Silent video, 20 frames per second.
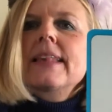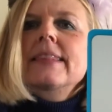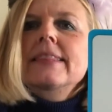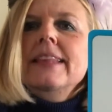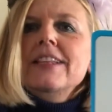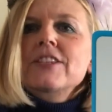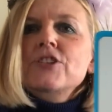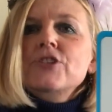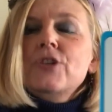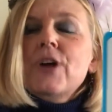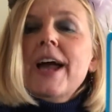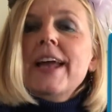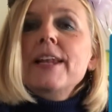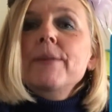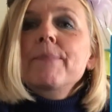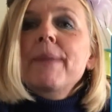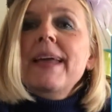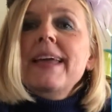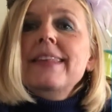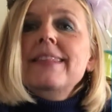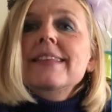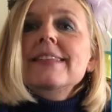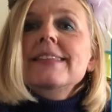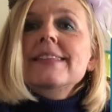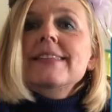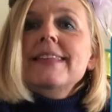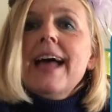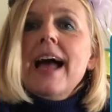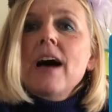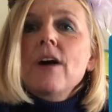Let's try to make the
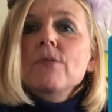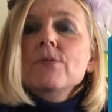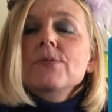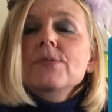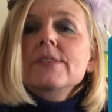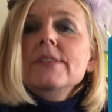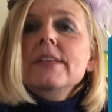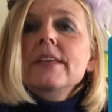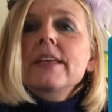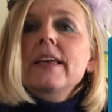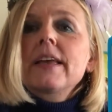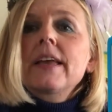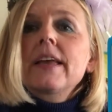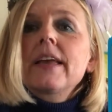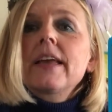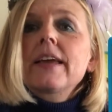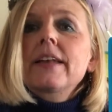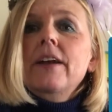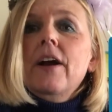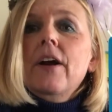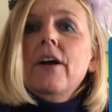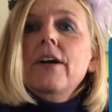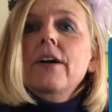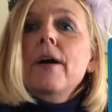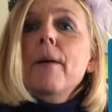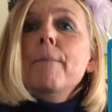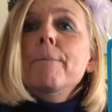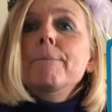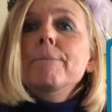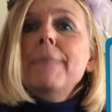sounds in our
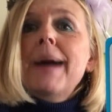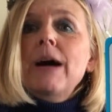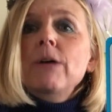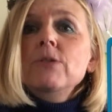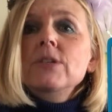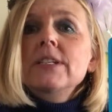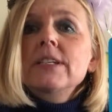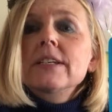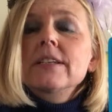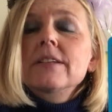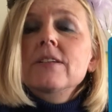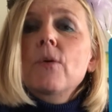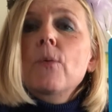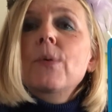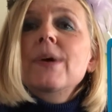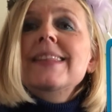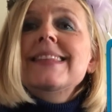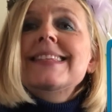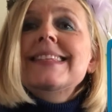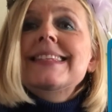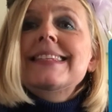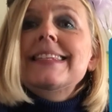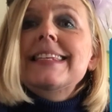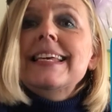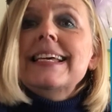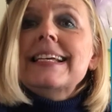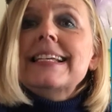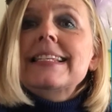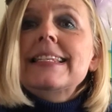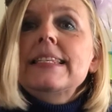mountain with
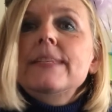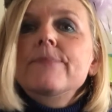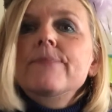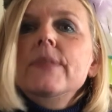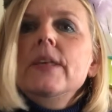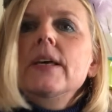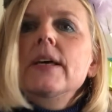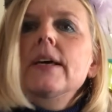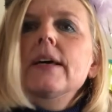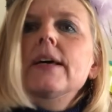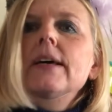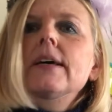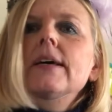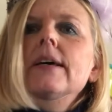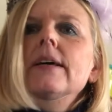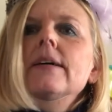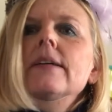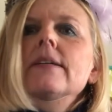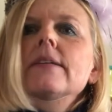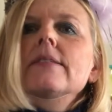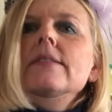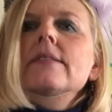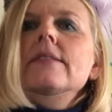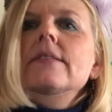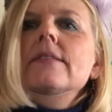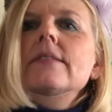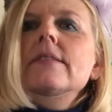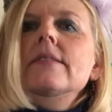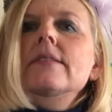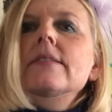6.
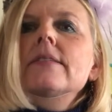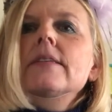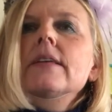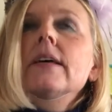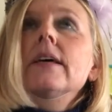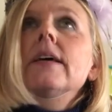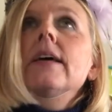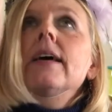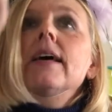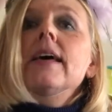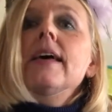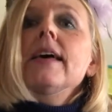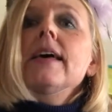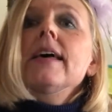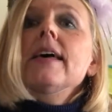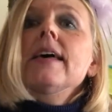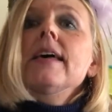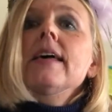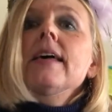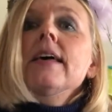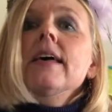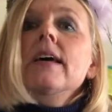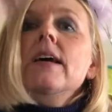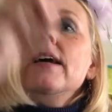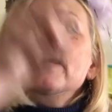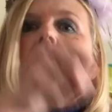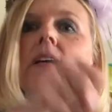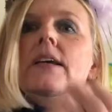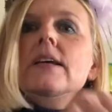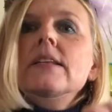S,
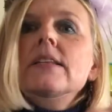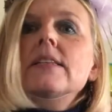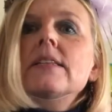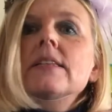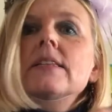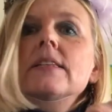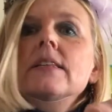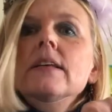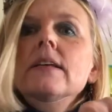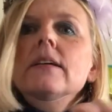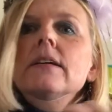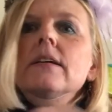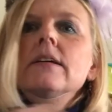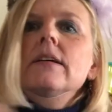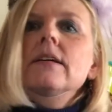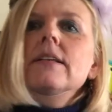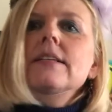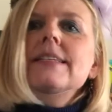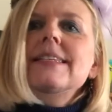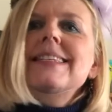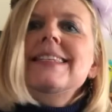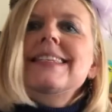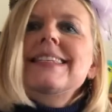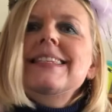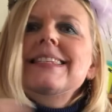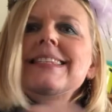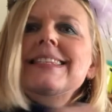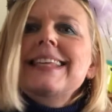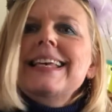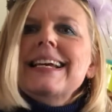x,
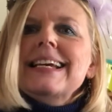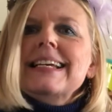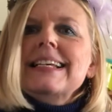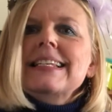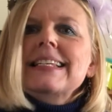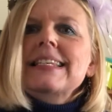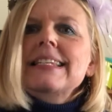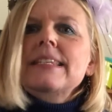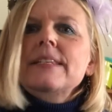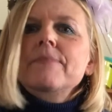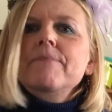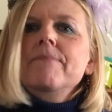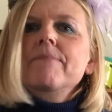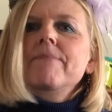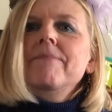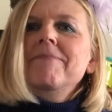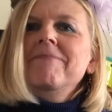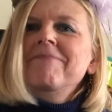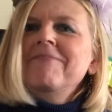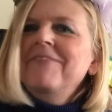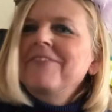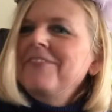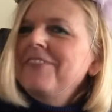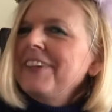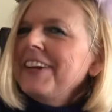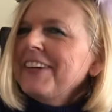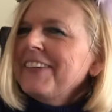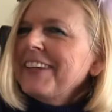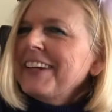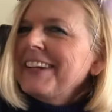6.
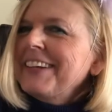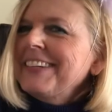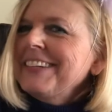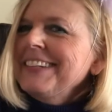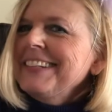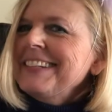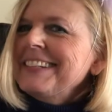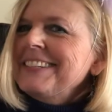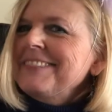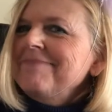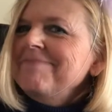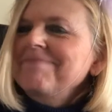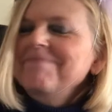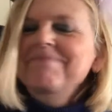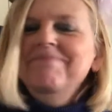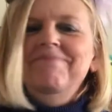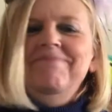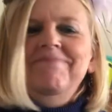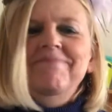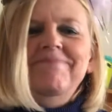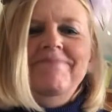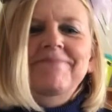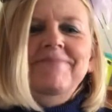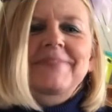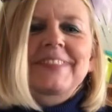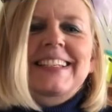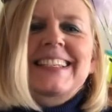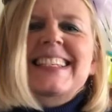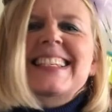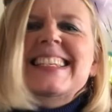Very good.
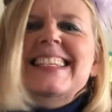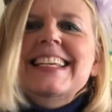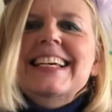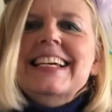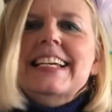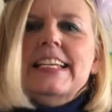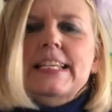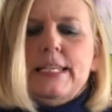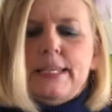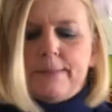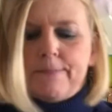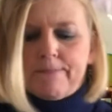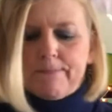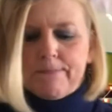6.